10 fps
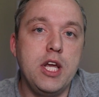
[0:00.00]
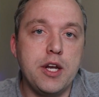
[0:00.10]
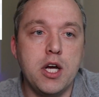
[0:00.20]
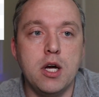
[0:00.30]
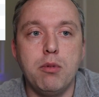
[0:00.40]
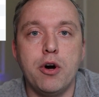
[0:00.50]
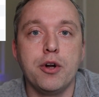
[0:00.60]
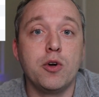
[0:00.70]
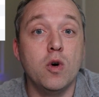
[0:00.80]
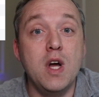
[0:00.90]
GitHub
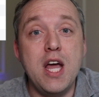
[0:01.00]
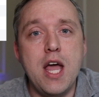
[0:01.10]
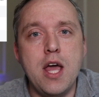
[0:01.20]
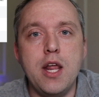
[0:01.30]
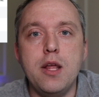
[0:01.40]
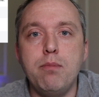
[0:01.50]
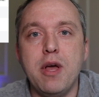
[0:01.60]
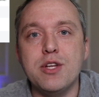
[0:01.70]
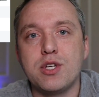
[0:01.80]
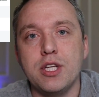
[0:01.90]
article, and it
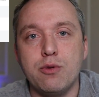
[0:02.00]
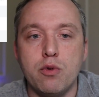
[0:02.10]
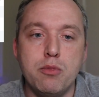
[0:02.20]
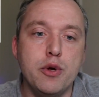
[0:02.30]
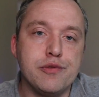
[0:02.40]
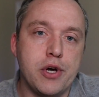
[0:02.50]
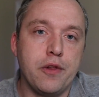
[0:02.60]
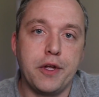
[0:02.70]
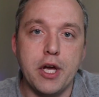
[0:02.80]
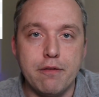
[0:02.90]
basically removes all
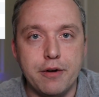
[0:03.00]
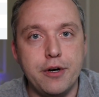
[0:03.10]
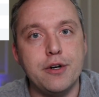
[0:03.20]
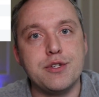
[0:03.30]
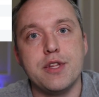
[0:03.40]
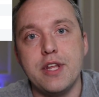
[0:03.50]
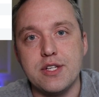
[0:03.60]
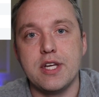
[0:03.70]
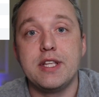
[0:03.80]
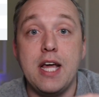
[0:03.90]
the governors and
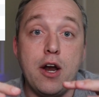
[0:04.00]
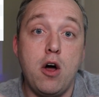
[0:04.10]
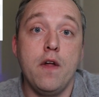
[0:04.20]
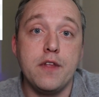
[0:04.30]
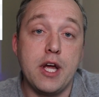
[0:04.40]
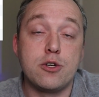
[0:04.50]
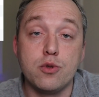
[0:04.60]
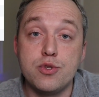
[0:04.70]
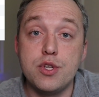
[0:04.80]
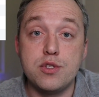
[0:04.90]
things like that on the
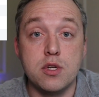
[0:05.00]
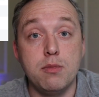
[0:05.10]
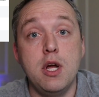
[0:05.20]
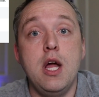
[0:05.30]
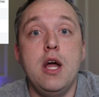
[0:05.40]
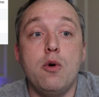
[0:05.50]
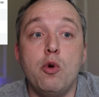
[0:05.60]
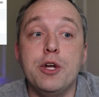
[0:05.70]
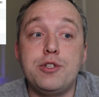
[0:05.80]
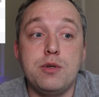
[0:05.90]
actual system,
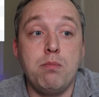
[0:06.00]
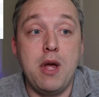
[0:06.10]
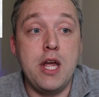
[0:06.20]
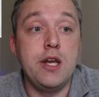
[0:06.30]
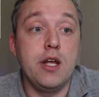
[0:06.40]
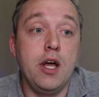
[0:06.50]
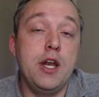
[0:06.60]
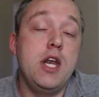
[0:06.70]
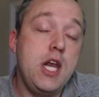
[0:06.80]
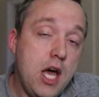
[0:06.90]
which made
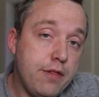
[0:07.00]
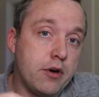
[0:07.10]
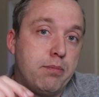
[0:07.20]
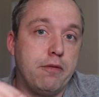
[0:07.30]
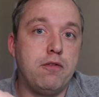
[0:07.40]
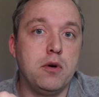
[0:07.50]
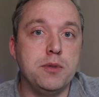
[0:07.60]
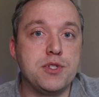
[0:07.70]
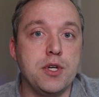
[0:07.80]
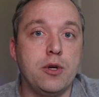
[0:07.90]
another
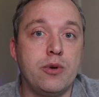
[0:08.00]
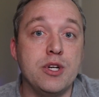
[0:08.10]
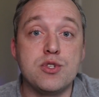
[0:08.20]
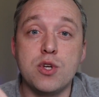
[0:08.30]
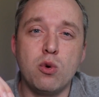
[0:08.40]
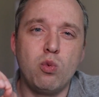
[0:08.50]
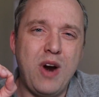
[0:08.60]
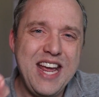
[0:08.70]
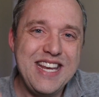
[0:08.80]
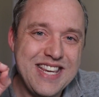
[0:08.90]
performance increase. So
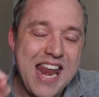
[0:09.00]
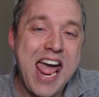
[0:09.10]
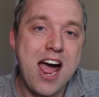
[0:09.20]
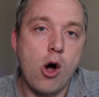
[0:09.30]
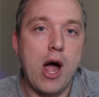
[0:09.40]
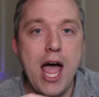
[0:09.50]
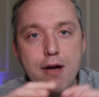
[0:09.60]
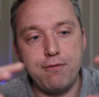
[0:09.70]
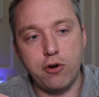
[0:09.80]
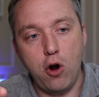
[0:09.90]
right now,
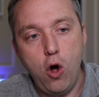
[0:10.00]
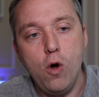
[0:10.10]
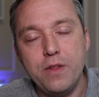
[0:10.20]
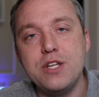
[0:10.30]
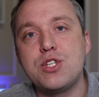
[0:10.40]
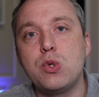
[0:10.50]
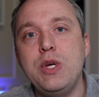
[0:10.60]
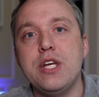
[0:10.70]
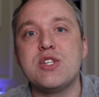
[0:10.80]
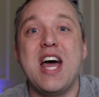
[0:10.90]
after all these
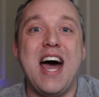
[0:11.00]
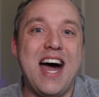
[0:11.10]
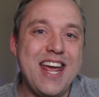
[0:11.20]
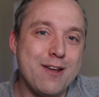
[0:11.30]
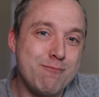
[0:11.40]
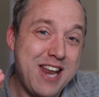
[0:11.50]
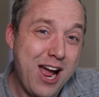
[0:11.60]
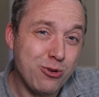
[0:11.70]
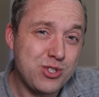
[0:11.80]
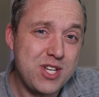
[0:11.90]
tweaks, I am
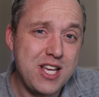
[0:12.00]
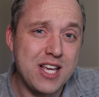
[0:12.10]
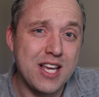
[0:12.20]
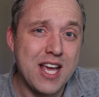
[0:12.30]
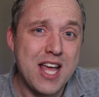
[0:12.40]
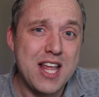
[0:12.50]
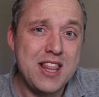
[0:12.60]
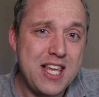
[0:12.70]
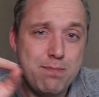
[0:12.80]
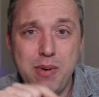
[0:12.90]
now seeing
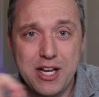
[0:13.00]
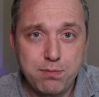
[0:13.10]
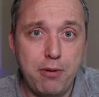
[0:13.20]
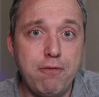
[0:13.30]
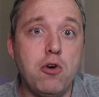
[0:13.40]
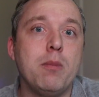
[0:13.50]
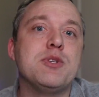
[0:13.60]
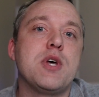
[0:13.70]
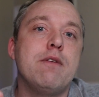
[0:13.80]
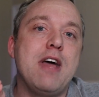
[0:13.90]
the best
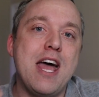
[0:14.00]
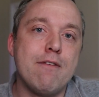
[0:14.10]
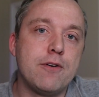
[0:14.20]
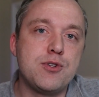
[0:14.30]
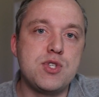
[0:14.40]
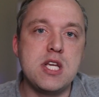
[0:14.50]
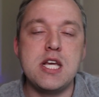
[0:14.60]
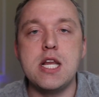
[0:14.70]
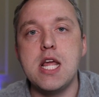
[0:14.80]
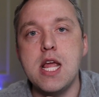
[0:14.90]
performance I've ever
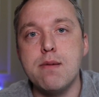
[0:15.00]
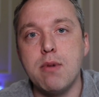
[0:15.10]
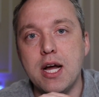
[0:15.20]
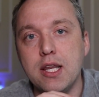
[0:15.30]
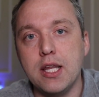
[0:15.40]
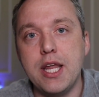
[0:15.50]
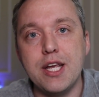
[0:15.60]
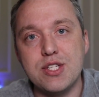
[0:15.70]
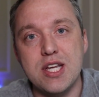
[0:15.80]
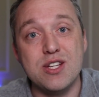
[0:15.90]
seen in my
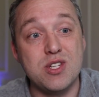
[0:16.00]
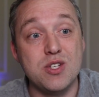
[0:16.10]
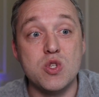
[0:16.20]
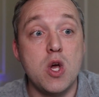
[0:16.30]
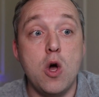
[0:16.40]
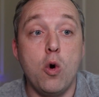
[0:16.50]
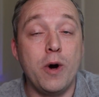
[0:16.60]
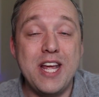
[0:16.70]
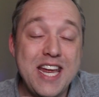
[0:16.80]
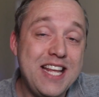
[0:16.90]
Linux instance
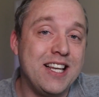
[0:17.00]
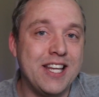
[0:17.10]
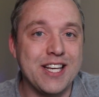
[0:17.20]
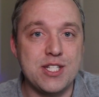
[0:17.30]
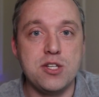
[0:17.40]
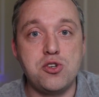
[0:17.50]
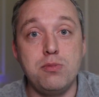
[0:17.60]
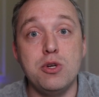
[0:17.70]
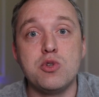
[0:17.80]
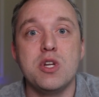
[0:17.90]
or any Linux
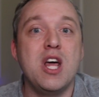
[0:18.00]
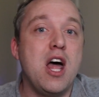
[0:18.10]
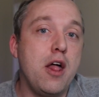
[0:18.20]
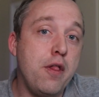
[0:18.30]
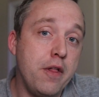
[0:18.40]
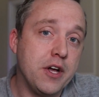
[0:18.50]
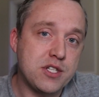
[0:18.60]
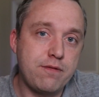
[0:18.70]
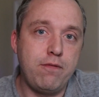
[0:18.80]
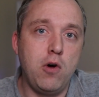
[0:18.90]
distribution
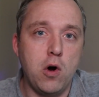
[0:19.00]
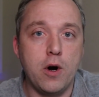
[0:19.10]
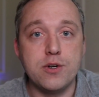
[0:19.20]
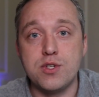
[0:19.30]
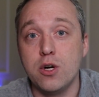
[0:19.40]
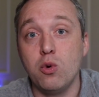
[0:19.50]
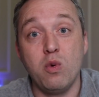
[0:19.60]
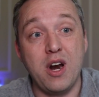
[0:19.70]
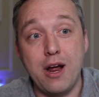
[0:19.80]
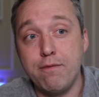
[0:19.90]
thus far. So
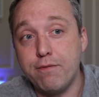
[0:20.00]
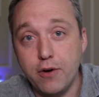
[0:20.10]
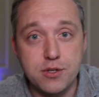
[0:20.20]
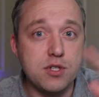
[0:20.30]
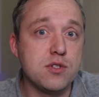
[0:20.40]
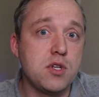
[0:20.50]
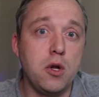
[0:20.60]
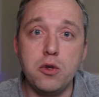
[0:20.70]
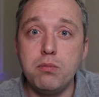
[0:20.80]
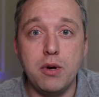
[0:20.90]
when I first
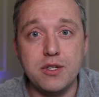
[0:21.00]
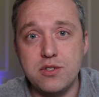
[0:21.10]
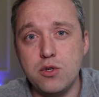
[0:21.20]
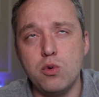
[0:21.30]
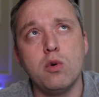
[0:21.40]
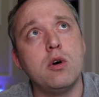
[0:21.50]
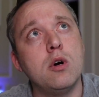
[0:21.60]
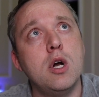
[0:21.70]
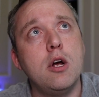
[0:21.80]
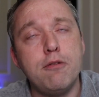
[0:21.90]
installed Ubuntu
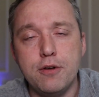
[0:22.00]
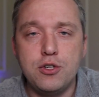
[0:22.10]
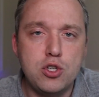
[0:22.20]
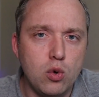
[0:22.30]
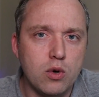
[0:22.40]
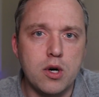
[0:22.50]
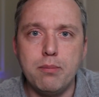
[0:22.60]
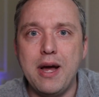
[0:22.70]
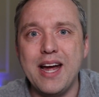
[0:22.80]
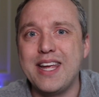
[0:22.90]
or Fedora
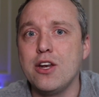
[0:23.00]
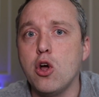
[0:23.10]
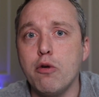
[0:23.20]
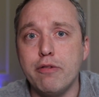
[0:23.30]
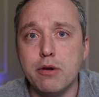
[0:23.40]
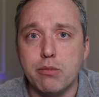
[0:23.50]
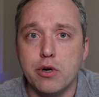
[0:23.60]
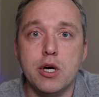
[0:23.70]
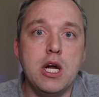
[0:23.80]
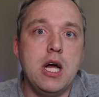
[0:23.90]
back in
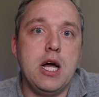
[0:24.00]
November,